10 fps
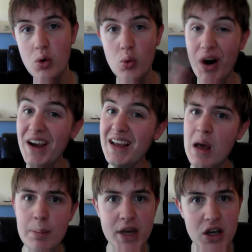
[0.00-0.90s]
Why?
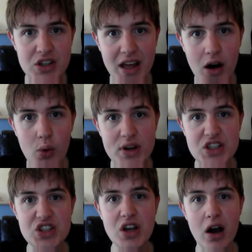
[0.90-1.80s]
Because they always
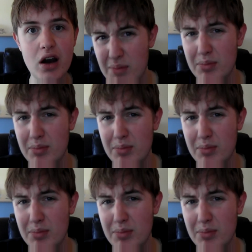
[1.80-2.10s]
suck.